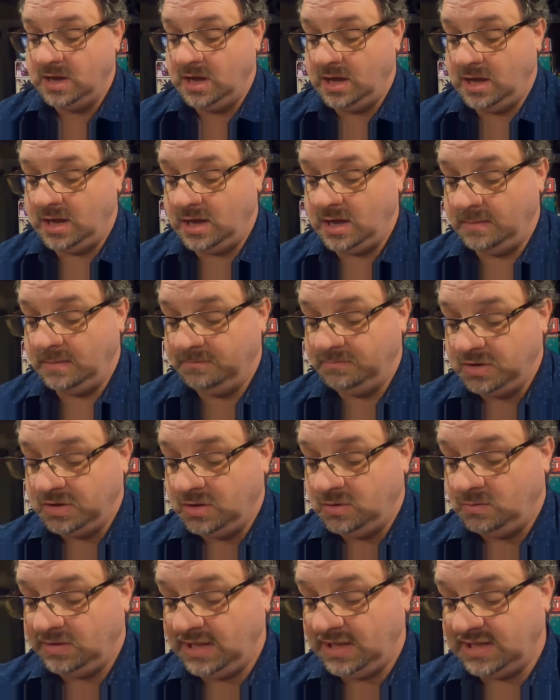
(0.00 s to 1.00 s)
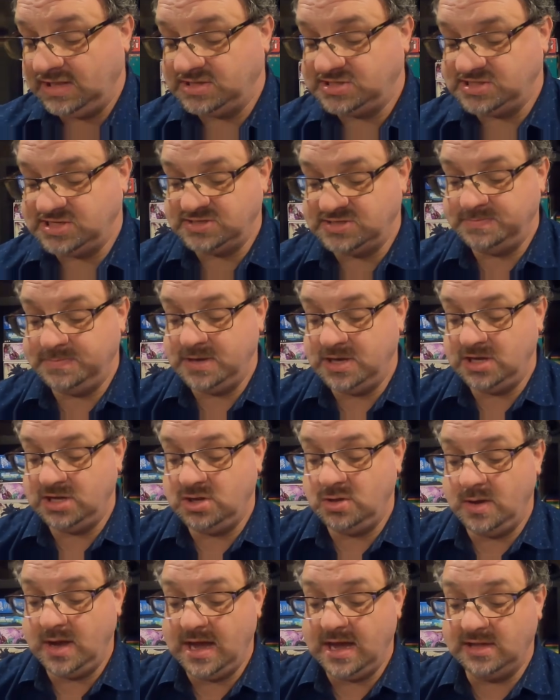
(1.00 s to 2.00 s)
When Alice is big,
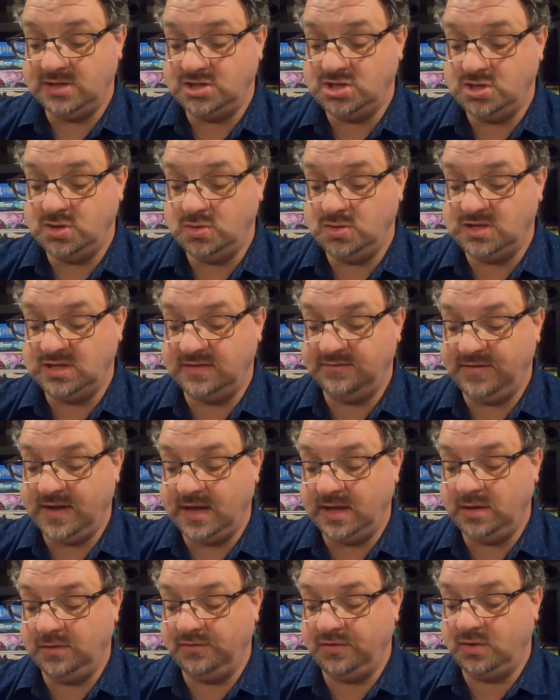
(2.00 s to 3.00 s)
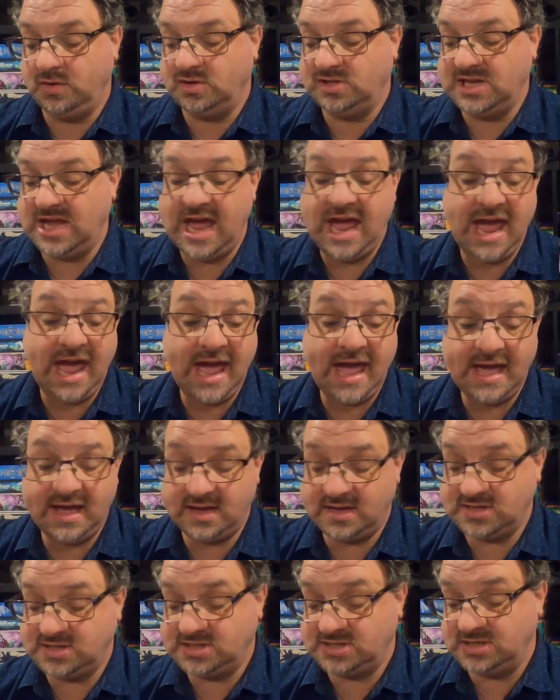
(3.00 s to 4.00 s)
you add 2 to the value of her
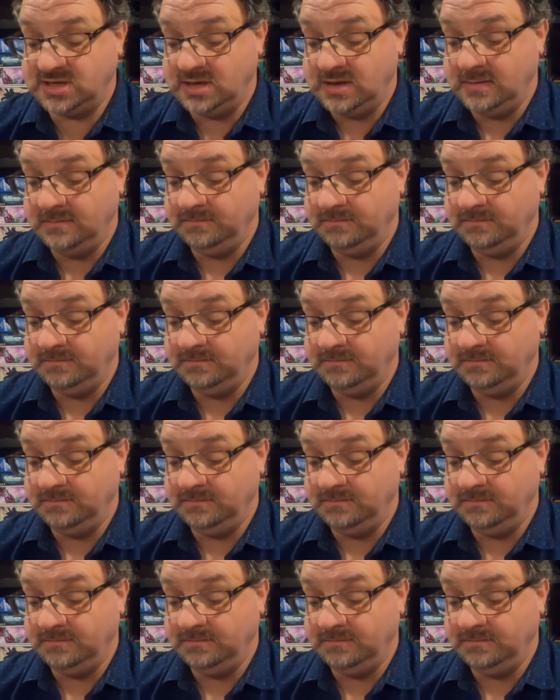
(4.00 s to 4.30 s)
attacks.